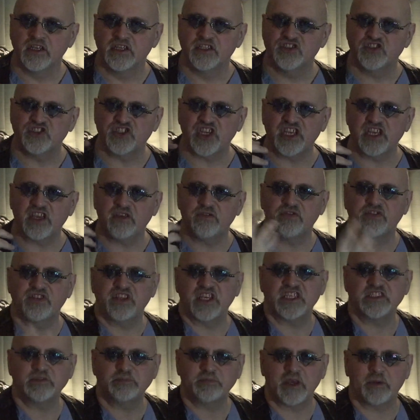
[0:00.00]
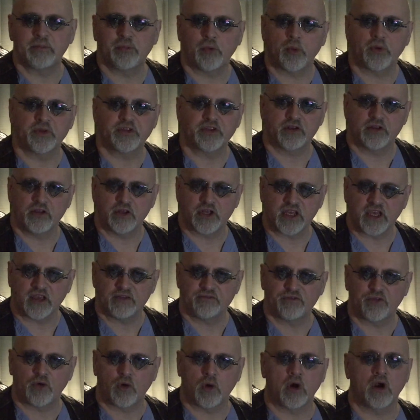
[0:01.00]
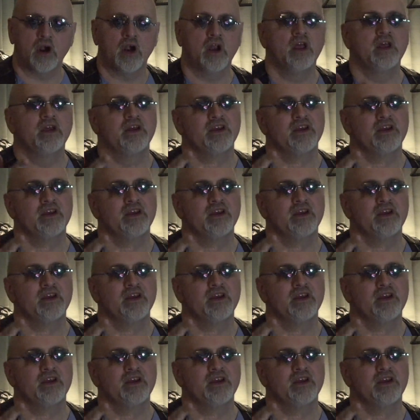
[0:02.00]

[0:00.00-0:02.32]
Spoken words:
so you can give these people what they're looking for.